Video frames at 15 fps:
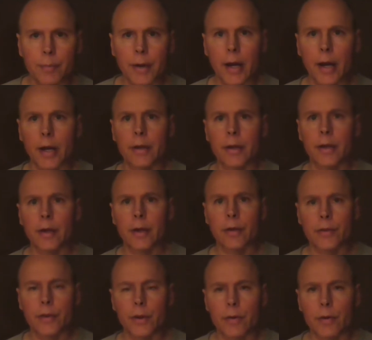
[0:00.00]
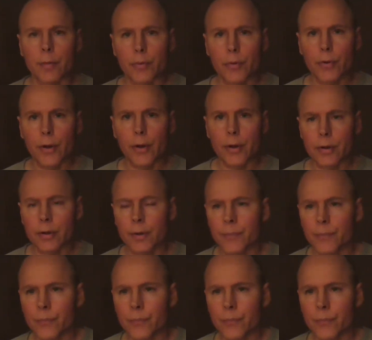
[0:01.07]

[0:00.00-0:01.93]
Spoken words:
by their employer.